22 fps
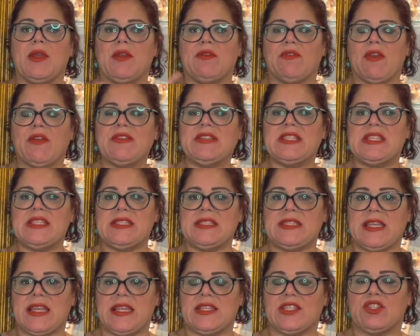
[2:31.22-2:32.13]
very
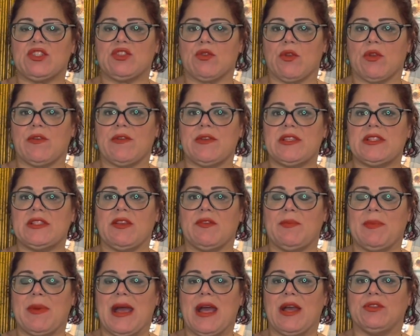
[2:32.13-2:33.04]
distinct stories
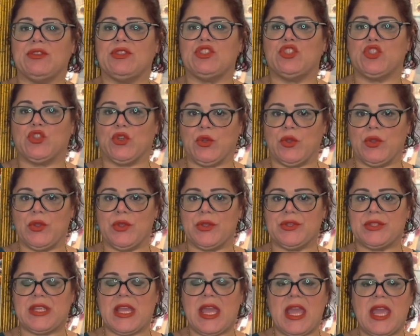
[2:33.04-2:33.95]
about
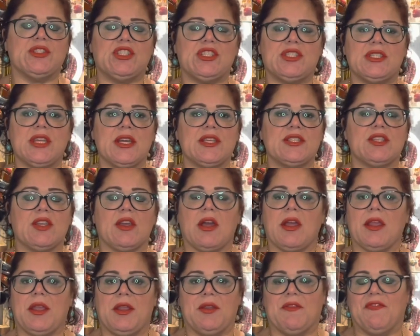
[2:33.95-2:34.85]
jewels. She does
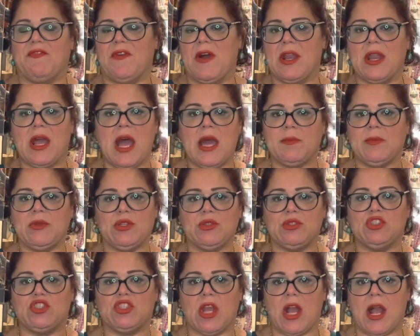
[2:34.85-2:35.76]
a
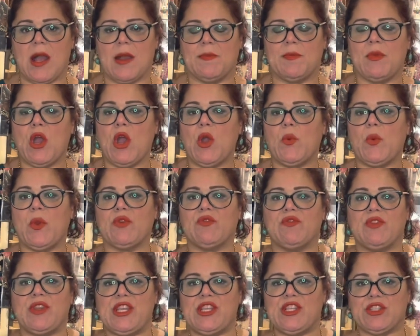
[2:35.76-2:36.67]
phenomenal job
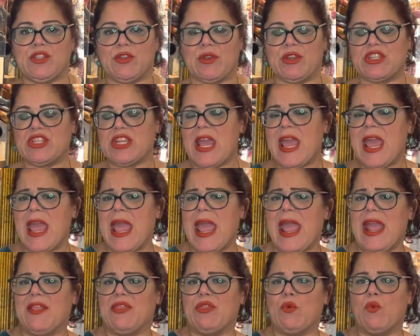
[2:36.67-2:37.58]
with research.
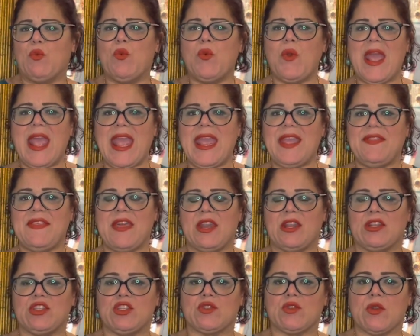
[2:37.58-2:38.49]
And the way that
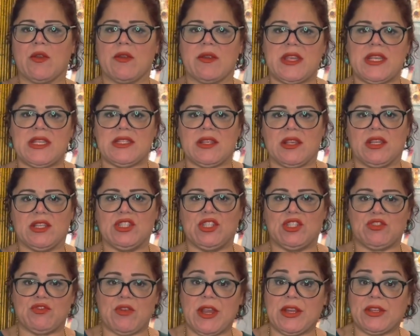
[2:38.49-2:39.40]
her stories are
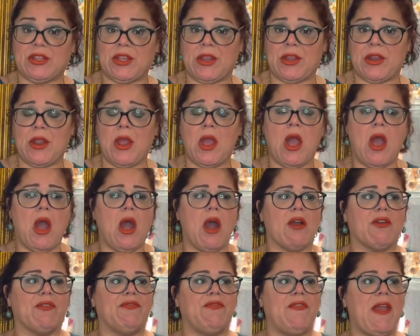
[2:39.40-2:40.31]
constructed
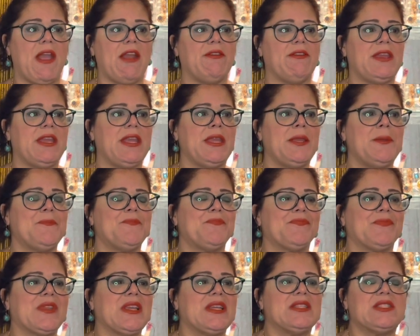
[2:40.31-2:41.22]
are very
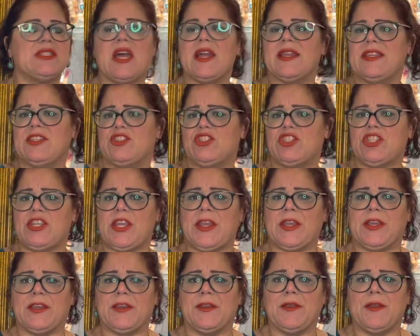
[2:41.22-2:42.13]

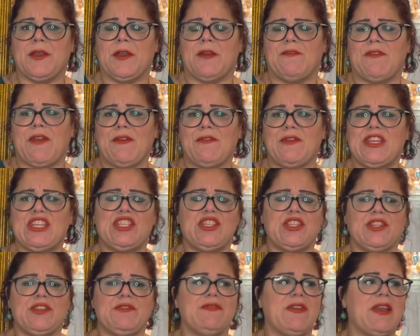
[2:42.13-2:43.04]
tongue-in-cheek.
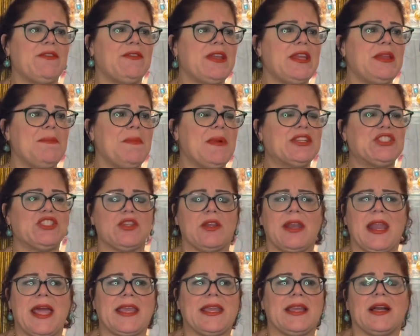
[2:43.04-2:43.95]
Very much
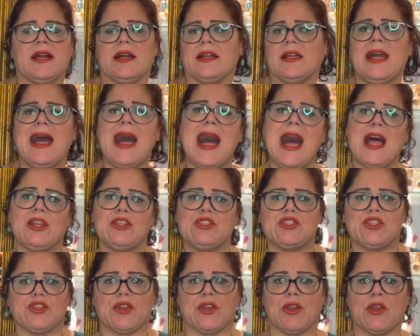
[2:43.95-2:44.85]
like a
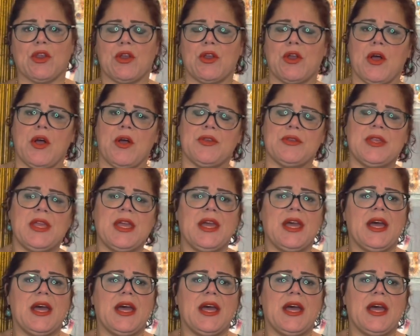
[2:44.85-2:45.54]
college girl,